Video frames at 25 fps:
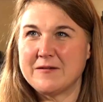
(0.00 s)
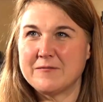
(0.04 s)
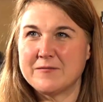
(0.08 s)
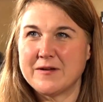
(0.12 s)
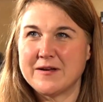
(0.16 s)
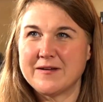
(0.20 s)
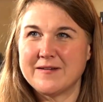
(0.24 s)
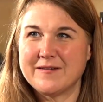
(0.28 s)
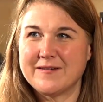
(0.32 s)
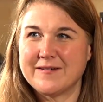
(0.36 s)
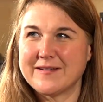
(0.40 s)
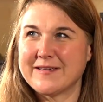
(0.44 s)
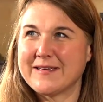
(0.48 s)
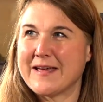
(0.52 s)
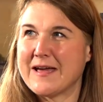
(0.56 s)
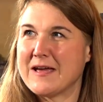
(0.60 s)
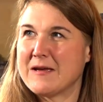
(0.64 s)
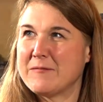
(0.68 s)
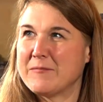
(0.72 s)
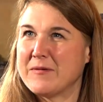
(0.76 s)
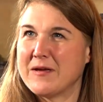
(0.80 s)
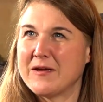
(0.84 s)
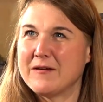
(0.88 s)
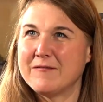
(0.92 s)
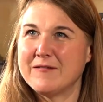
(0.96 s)
when I
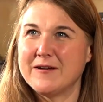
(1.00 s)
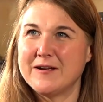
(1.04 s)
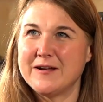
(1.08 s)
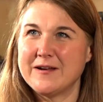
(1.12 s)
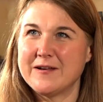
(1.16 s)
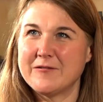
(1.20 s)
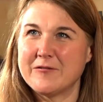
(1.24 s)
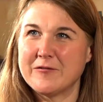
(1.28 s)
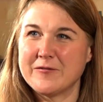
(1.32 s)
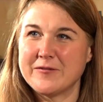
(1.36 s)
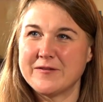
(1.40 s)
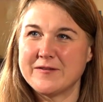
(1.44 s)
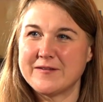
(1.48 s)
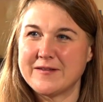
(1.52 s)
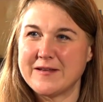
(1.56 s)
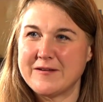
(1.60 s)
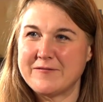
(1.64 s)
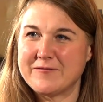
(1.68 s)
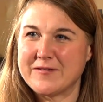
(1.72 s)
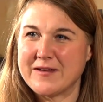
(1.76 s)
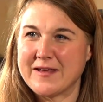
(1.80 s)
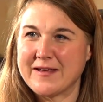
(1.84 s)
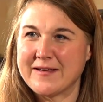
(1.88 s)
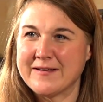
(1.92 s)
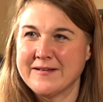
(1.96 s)
came here earlier on this
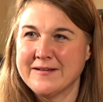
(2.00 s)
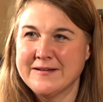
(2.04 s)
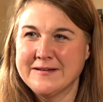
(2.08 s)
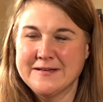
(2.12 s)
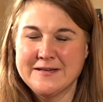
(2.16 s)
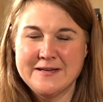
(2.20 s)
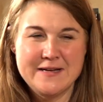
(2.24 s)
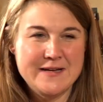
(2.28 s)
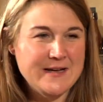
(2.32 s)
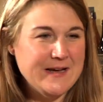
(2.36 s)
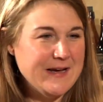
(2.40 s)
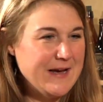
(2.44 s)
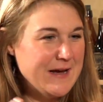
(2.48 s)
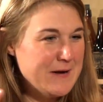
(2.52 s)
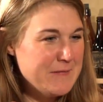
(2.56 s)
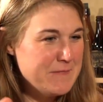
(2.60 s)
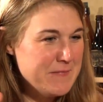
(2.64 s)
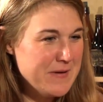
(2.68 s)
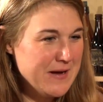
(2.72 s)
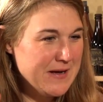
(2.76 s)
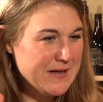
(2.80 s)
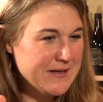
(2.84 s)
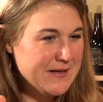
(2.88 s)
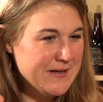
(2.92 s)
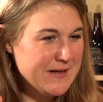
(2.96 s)
evening,
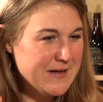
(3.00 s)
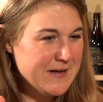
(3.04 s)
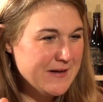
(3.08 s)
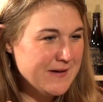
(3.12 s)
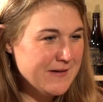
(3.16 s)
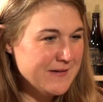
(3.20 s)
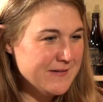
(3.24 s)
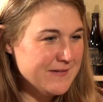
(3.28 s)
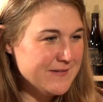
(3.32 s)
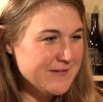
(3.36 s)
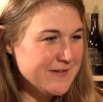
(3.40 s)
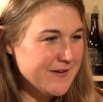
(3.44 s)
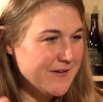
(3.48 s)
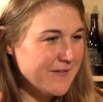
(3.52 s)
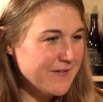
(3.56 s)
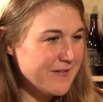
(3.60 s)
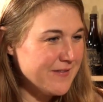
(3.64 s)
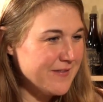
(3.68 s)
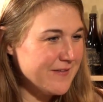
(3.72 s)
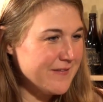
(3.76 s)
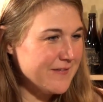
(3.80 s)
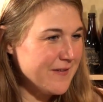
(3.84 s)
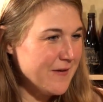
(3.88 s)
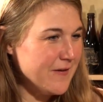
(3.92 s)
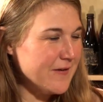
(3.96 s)
and just
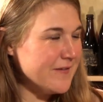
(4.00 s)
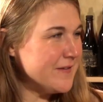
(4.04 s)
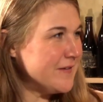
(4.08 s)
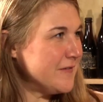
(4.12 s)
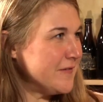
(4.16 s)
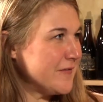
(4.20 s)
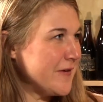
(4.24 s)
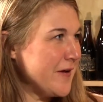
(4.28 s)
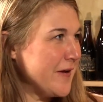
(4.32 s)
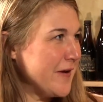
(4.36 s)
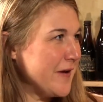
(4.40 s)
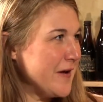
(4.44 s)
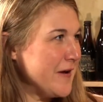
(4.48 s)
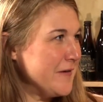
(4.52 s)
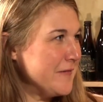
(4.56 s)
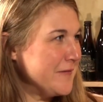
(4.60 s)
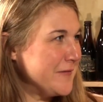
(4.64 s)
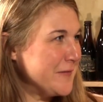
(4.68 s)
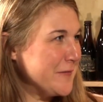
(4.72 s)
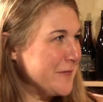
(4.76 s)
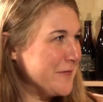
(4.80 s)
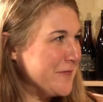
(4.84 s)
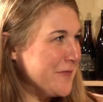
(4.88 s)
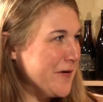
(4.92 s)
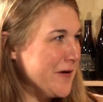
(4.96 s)
the idea of going home
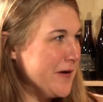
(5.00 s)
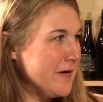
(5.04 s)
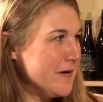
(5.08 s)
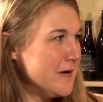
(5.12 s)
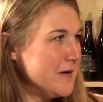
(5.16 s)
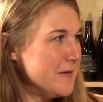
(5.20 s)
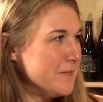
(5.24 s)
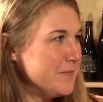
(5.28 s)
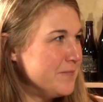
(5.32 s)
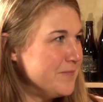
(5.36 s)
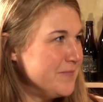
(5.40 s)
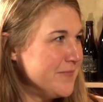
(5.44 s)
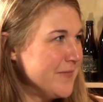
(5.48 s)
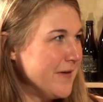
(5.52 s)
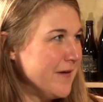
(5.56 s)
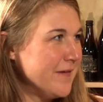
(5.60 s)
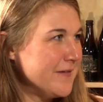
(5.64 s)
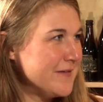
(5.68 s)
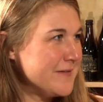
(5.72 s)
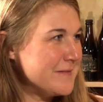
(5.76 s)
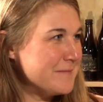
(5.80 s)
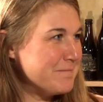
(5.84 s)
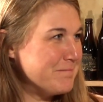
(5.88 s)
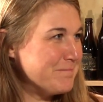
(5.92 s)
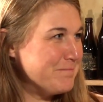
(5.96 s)
to a fire and a
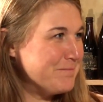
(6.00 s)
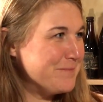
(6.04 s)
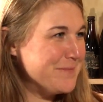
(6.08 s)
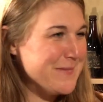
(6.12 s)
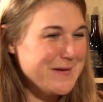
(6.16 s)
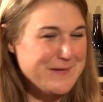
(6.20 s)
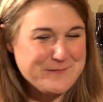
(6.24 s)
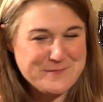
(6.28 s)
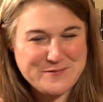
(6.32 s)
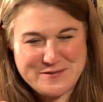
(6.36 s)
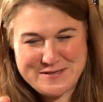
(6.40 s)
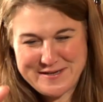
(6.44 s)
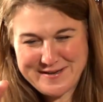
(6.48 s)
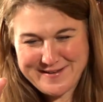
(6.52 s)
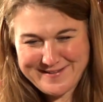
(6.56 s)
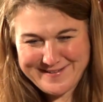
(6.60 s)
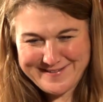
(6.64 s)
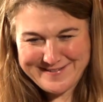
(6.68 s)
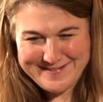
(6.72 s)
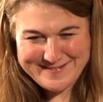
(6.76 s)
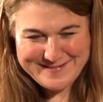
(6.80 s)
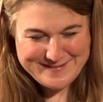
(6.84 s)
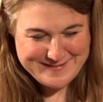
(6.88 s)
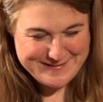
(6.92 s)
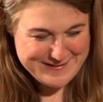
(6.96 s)
nice bit of
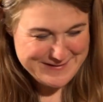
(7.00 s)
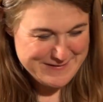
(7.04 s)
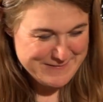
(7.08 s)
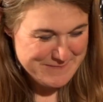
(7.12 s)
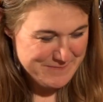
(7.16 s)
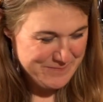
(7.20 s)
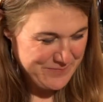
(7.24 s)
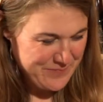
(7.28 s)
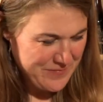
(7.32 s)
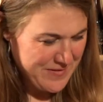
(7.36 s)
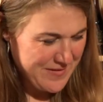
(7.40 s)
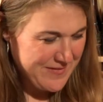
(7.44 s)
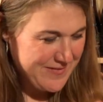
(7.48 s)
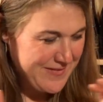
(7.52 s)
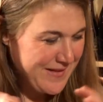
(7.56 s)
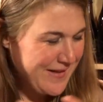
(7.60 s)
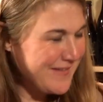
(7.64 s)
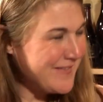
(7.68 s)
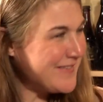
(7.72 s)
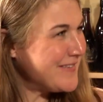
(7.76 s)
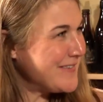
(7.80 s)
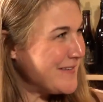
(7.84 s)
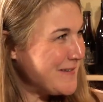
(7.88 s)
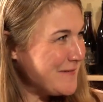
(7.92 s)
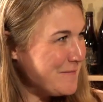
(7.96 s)
cheese, and
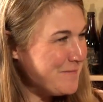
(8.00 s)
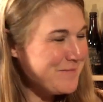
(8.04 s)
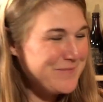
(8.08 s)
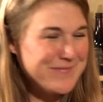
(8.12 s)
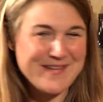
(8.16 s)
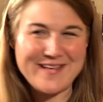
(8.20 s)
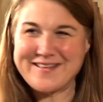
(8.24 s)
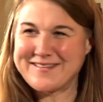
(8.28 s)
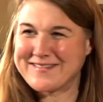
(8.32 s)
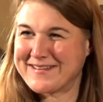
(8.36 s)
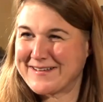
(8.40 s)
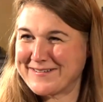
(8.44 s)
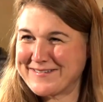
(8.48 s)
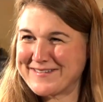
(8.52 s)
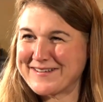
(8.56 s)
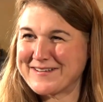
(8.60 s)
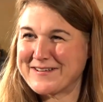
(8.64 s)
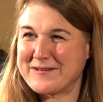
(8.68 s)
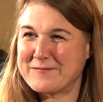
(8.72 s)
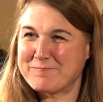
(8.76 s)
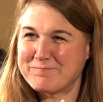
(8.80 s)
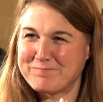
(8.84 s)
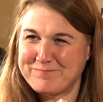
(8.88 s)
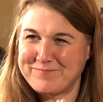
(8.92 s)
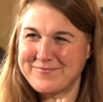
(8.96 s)
that sounds like a